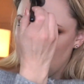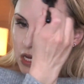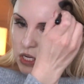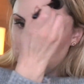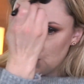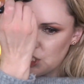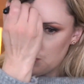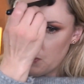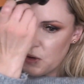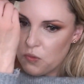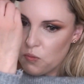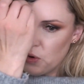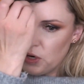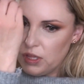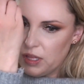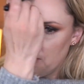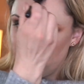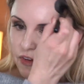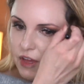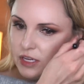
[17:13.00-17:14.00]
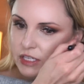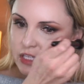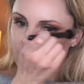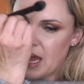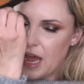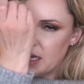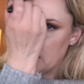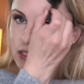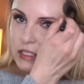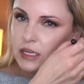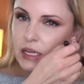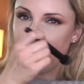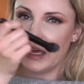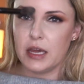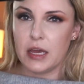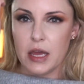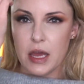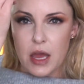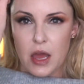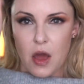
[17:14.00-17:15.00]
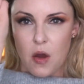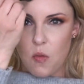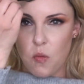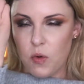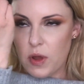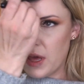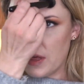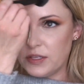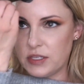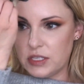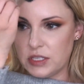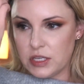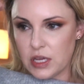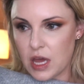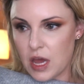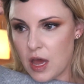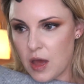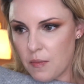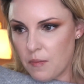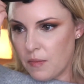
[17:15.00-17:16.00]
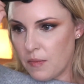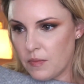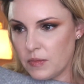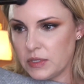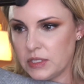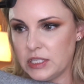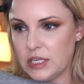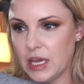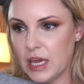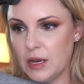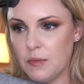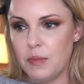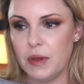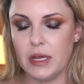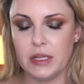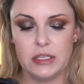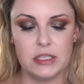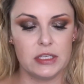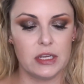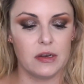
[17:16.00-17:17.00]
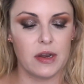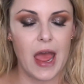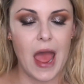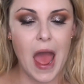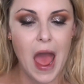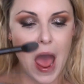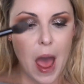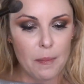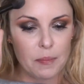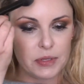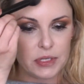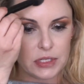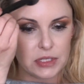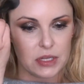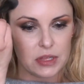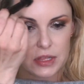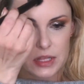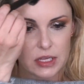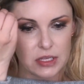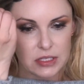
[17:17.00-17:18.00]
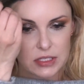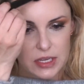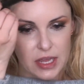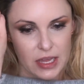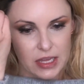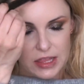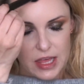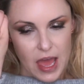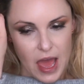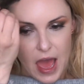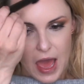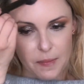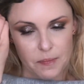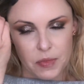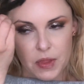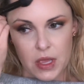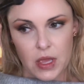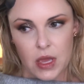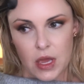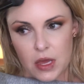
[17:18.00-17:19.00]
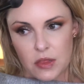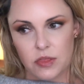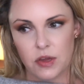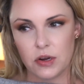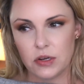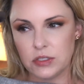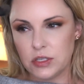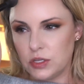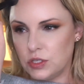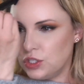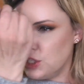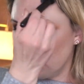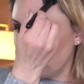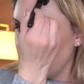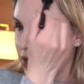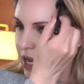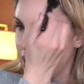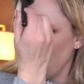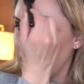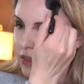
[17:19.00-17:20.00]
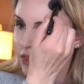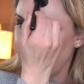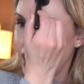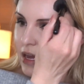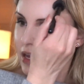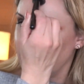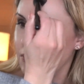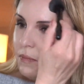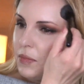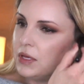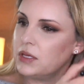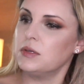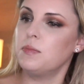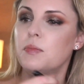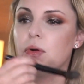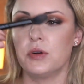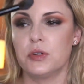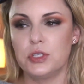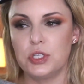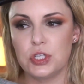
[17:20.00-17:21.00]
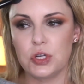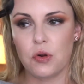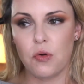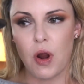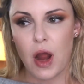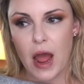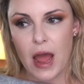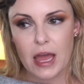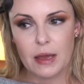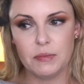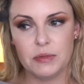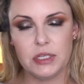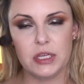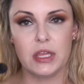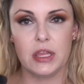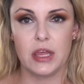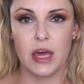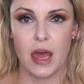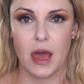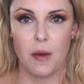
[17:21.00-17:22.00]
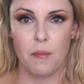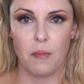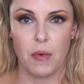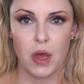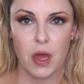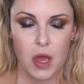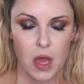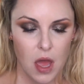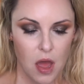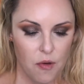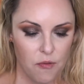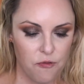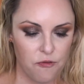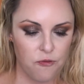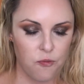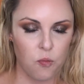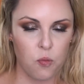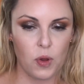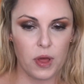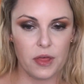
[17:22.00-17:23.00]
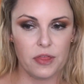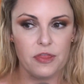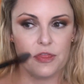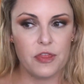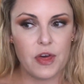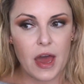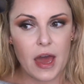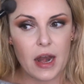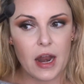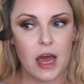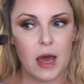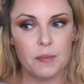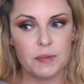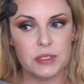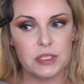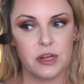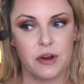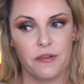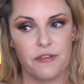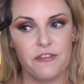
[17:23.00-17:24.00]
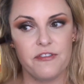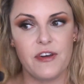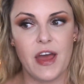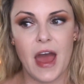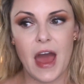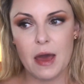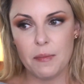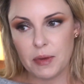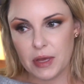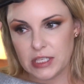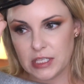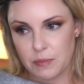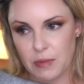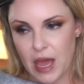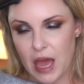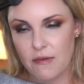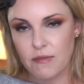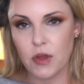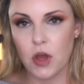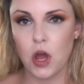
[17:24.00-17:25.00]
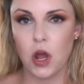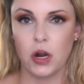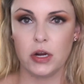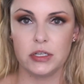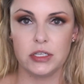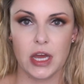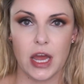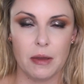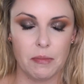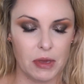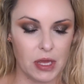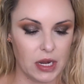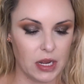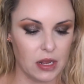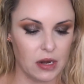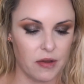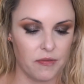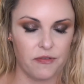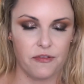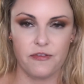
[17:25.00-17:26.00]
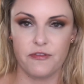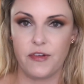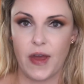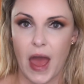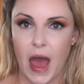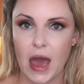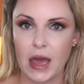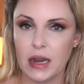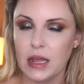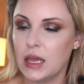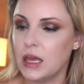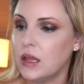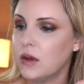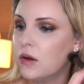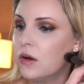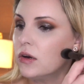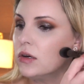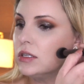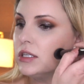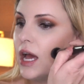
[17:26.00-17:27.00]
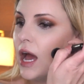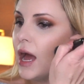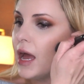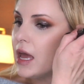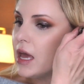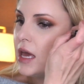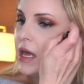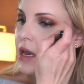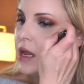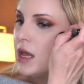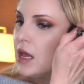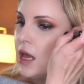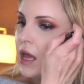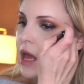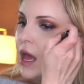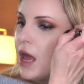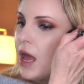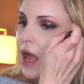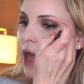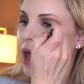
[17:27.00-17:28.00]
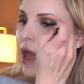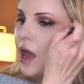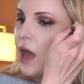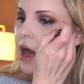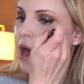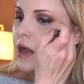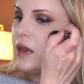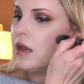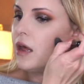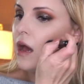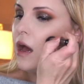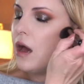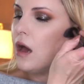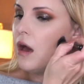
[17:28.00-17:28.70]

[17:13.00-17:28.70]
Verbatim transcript: she's been really fantastic with some tidbits and apps and things like that. There's a drink that can be prescribed to them with that ups their fat, because I'm having a hard time getting enough fat in her diet. And